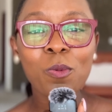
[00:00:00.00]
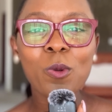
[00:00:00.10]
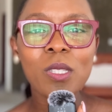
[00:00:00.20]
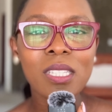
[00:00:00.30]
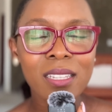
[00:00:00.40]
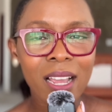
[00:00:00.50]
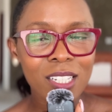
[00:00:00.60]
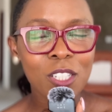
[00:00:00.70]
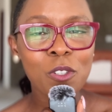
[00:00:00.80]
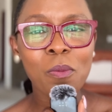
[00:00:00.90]
will
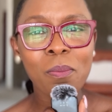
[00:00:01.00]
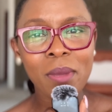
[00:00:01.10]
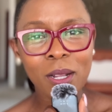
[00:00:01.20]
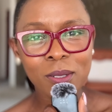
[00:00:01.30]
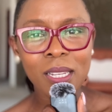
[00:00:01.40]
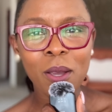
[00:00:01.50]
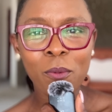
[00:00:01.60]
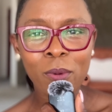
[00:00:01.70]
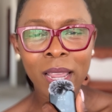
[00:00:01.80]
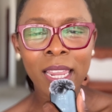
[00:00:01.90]
start to melt
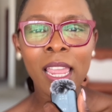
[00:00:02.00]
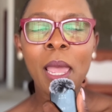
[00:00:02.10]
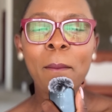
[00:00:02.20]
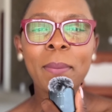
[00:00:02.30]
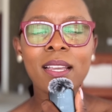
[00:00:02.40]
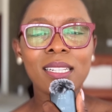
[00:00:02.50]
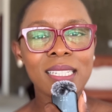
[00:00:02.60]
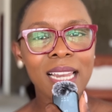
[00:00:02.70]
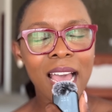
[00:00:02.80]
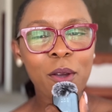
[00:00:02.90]
away because
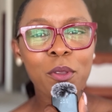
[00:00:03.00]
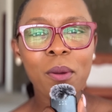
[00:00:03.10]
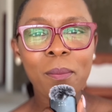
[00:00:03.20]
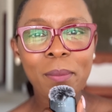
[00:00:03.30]
now you're